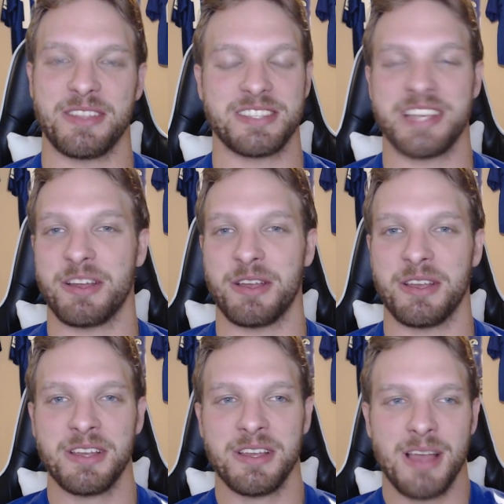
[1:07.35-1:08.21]
that's
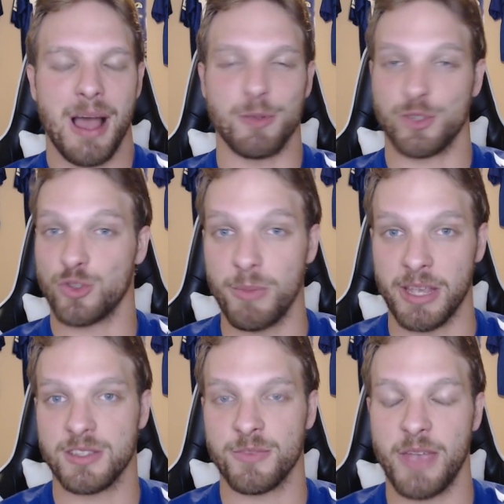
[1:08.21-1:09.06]
had I'm assuming
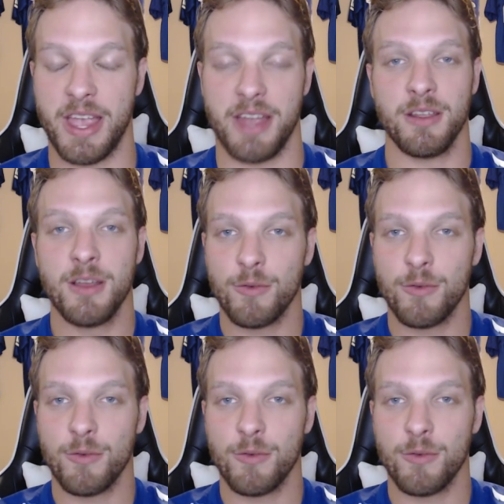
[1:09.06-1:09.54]
it's a fan,